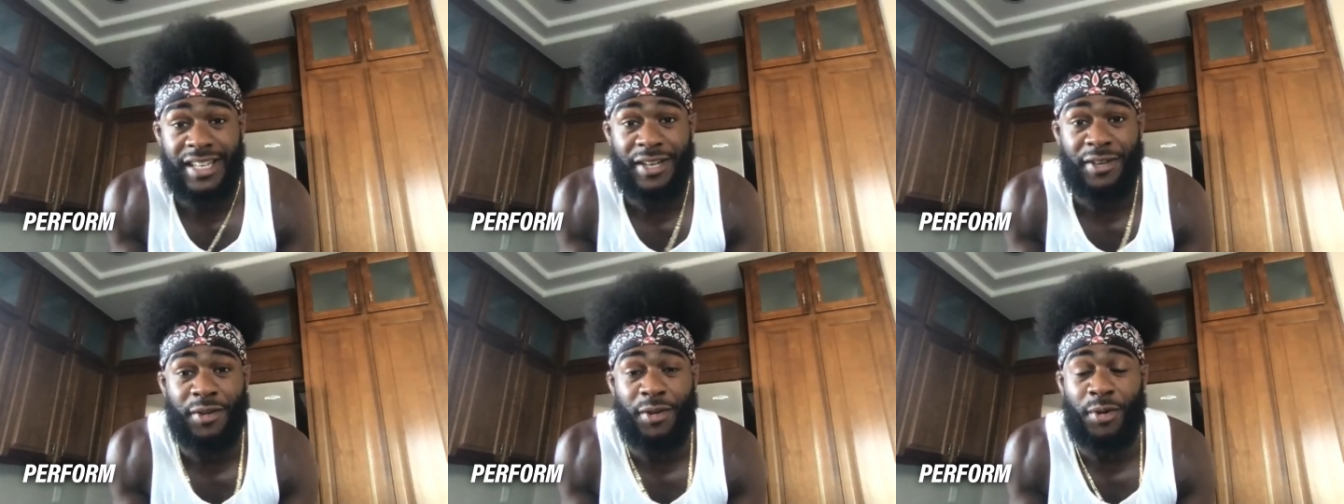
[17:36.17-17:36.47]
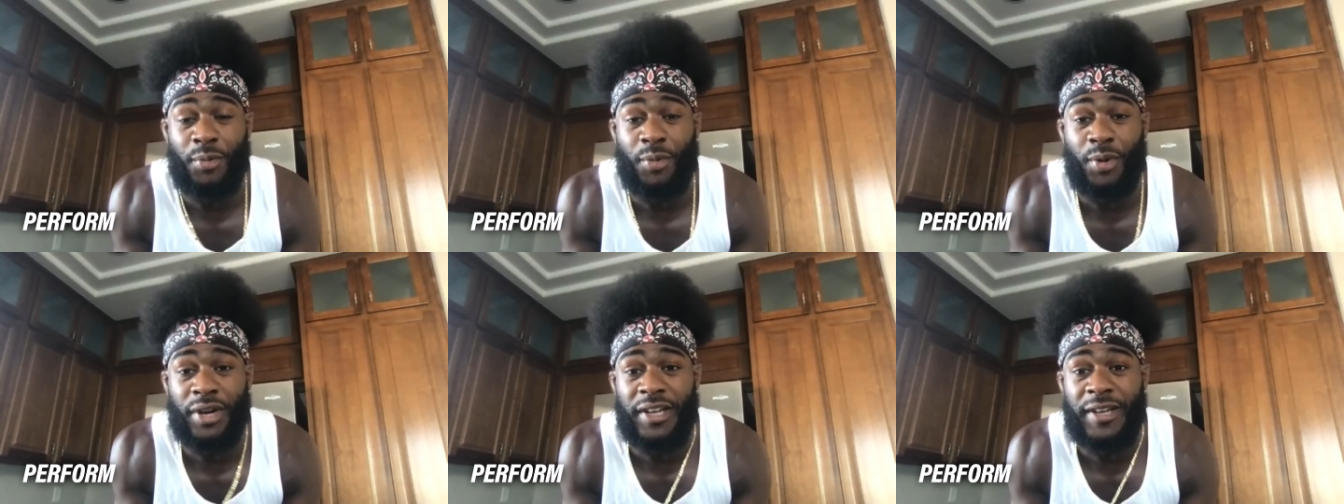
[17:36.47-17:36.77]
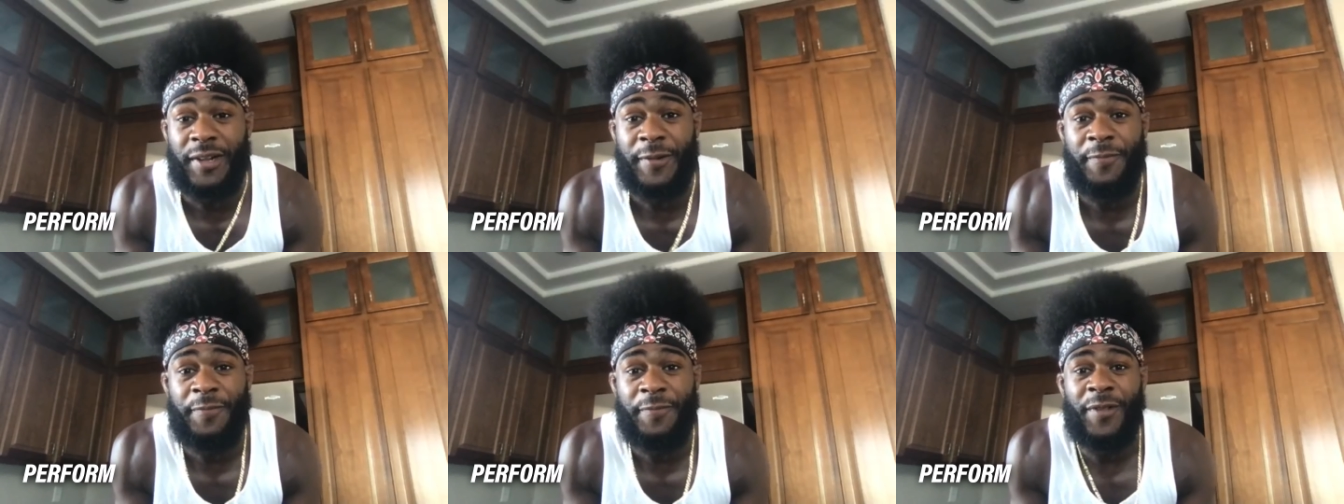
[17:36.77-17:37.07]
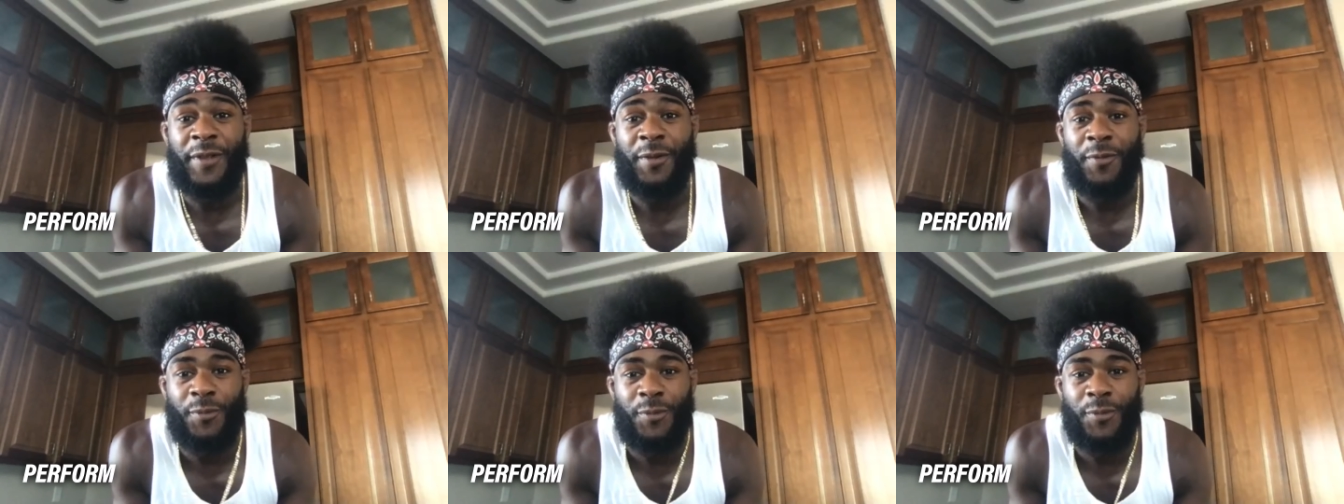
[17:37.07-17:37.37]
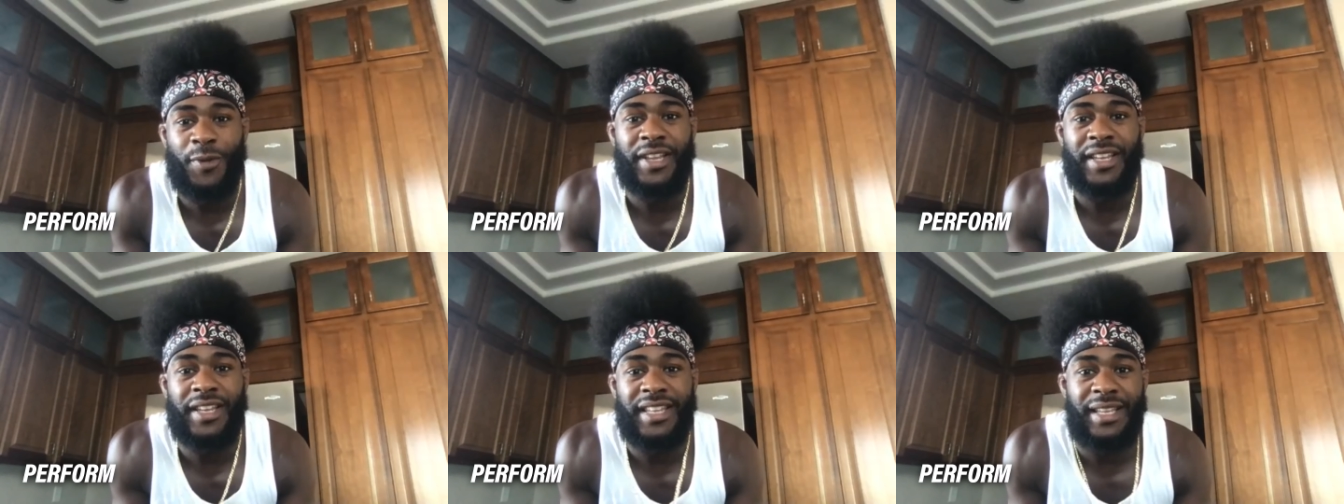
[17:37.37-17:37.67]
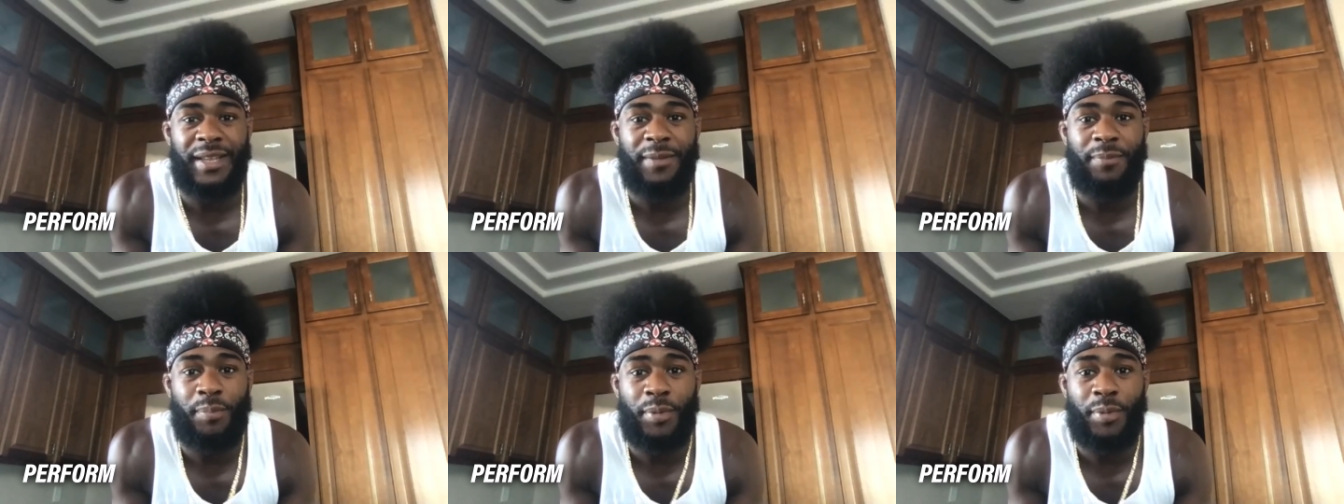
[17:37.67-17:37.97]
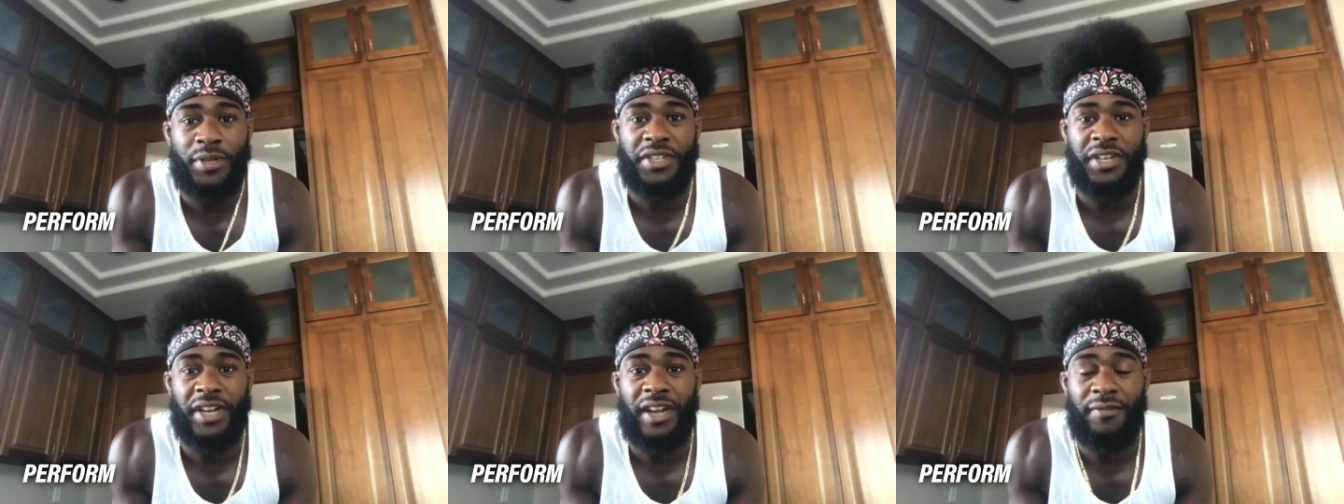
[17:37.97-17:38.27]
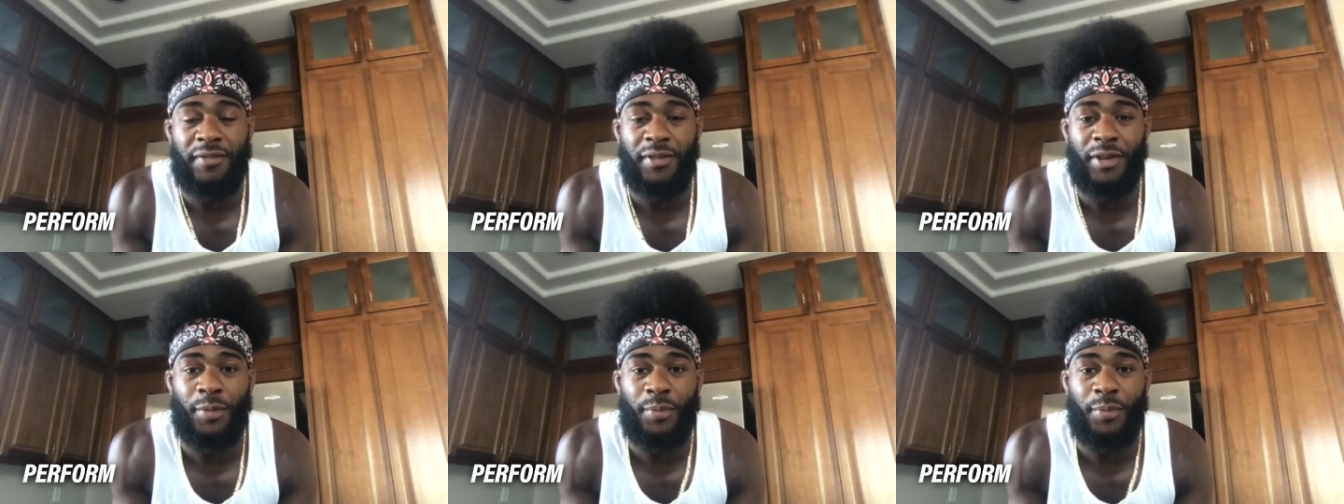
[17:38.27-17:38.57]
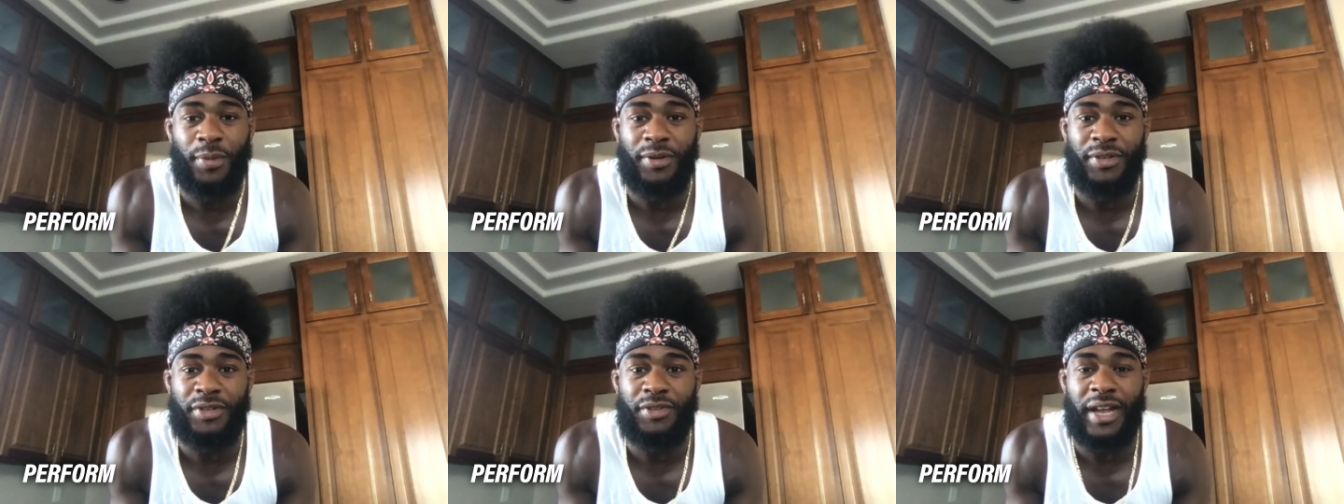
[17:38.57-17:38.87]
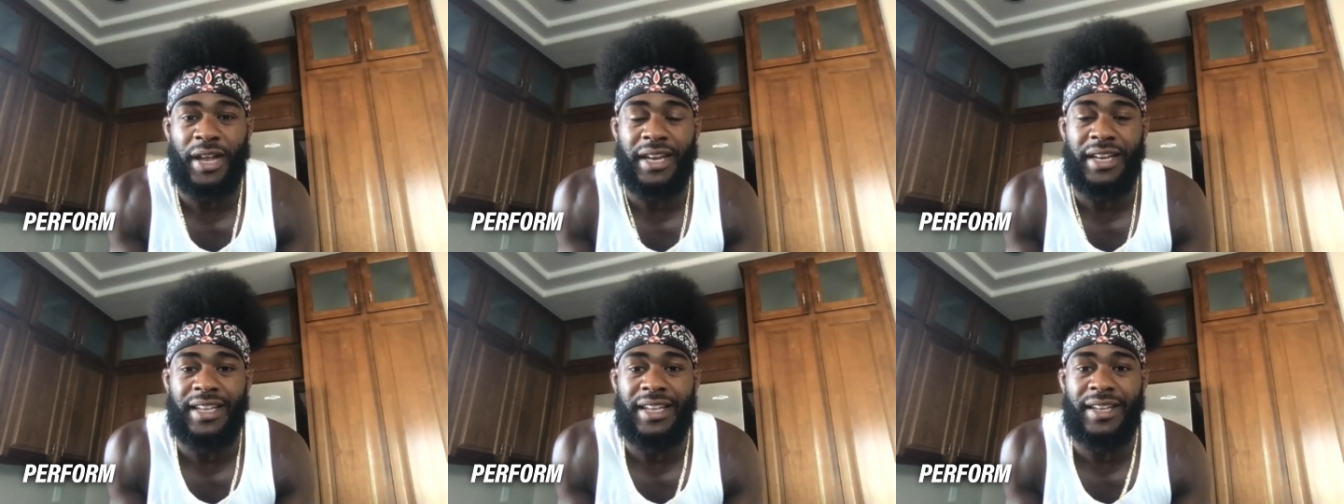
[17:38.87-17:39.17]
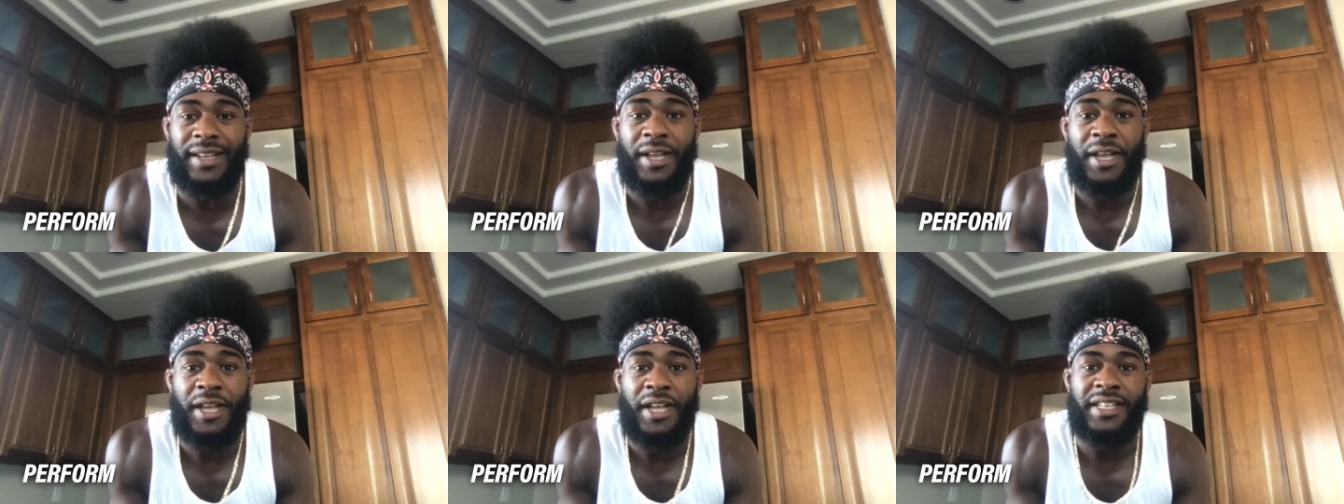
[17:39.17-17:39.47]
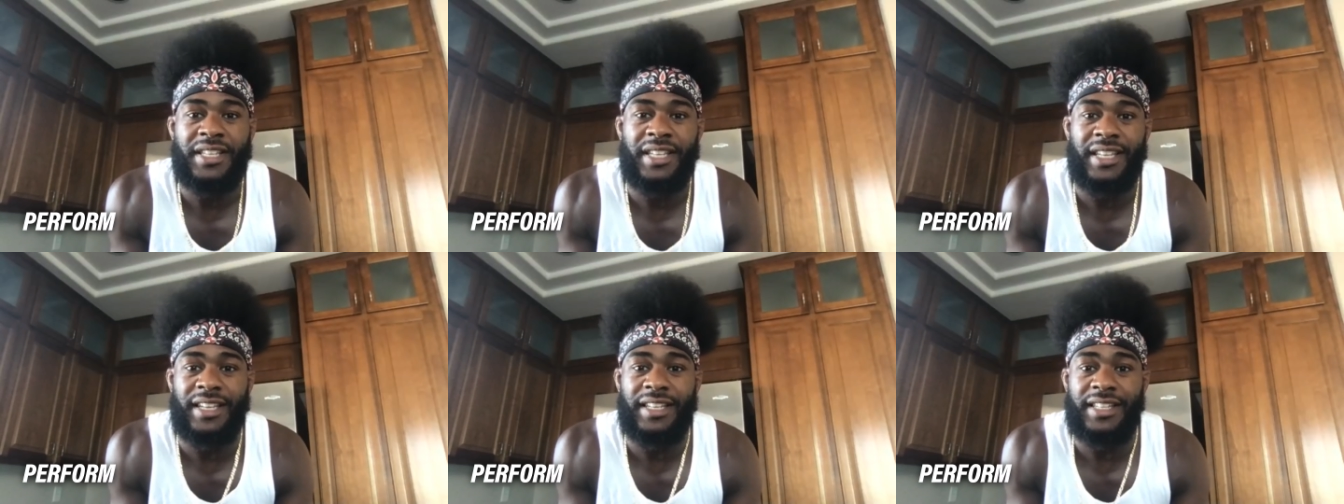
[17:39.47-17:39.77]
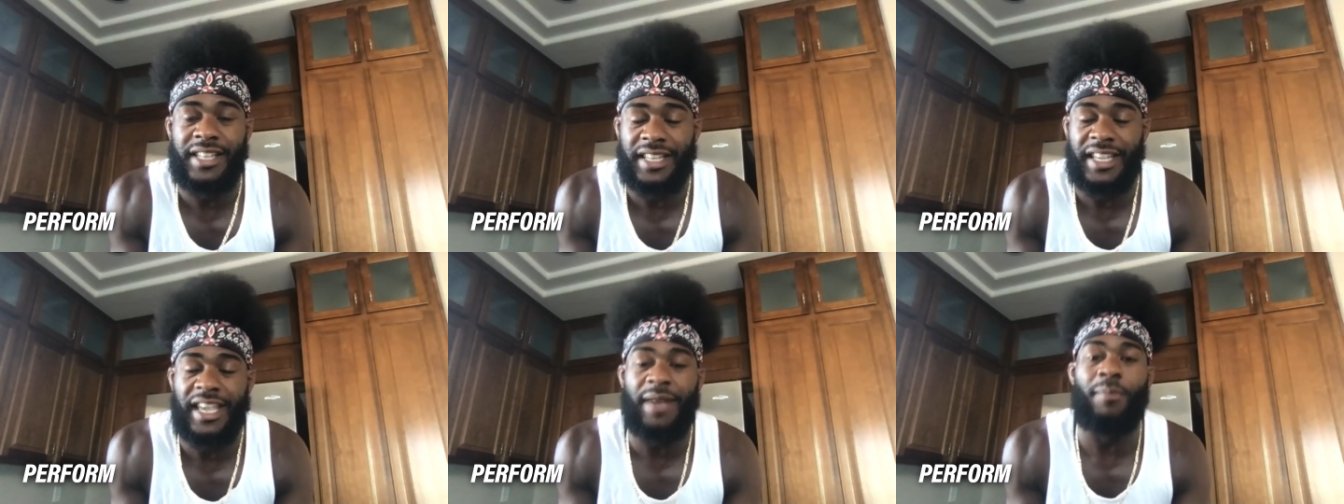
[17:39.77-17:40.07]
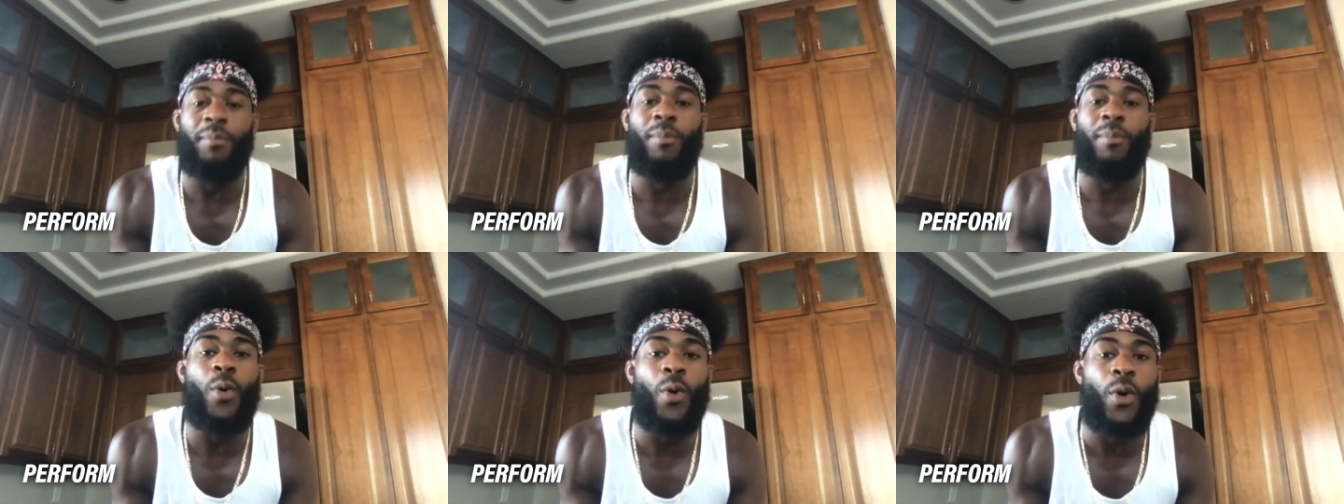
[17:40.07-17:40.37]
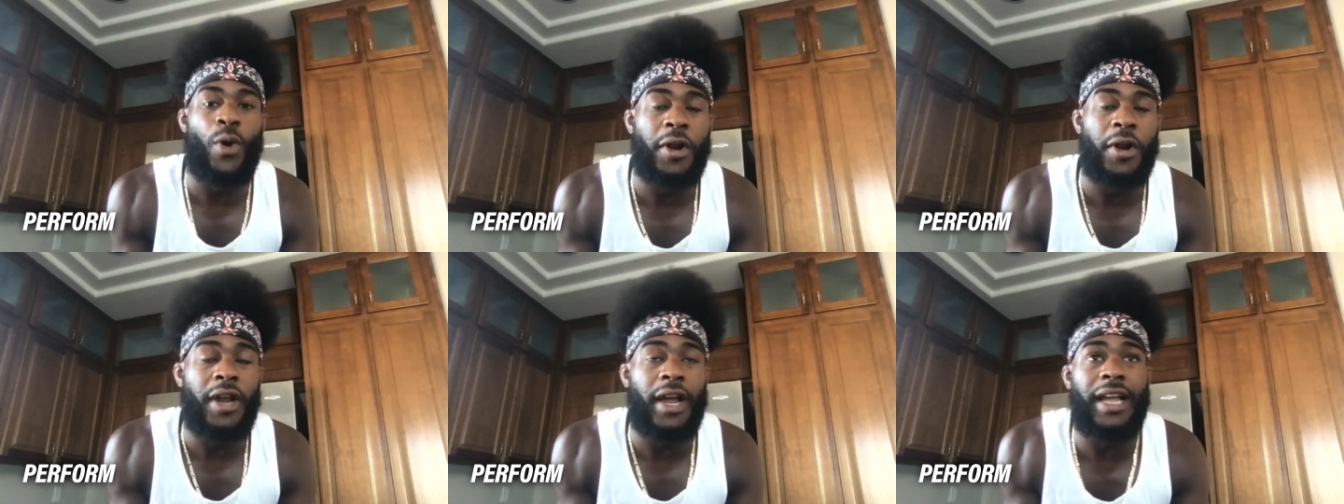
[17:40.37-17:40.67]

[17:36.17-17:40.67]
You're going to want to really push the envelope and try to get more.